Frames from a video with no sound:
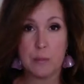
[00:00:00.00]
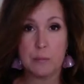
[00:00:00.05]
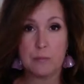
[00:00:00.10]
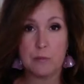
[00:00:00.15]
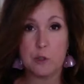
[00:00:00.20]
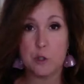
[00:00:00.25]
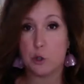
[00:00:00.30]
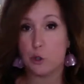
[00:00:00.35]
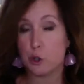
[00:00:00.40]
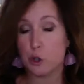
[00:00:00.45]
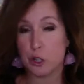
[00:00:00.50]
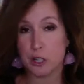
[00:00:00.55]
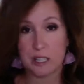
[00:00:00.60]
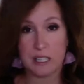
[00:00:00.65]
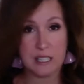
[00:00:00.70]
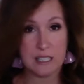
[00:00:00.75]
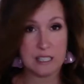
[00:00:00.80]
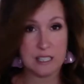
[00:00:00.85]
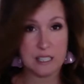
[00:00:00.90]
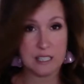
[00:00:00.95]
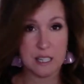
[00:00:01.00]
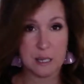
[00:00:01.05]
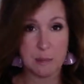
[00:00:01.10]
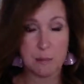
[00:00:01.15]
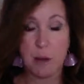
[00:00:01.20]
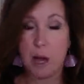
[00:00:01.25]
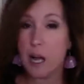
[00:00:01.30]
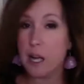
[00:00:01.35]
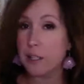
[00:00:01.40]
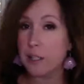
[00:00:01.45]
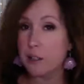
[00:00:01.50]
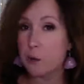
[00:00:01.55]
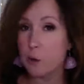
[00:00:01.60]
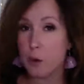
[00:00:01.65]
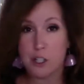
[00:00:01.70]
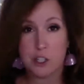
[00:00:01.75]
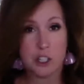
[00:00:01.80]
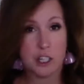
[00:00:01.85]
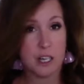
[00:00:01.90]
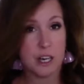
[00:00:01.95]
So you're going to get to see my
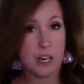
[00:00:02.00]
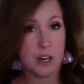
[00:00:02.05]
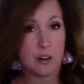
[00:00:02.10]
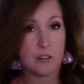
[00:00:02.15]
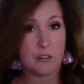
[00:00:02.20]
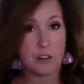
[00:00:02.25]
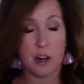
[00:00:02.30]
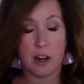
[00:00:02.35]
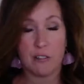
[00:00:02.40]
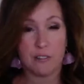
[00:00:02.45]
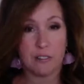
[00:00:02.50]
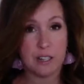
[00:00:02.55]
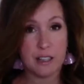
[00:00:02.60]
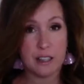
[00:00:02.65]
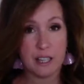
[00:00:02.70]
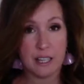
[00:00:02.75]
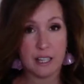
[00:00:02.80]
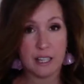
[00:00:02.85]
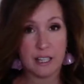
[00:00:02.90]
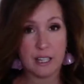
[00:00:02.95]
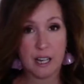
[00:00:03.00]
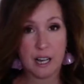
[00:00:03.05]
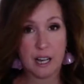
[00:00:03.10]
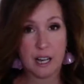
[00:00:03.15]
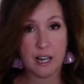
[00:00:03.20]
questionnaire for everything.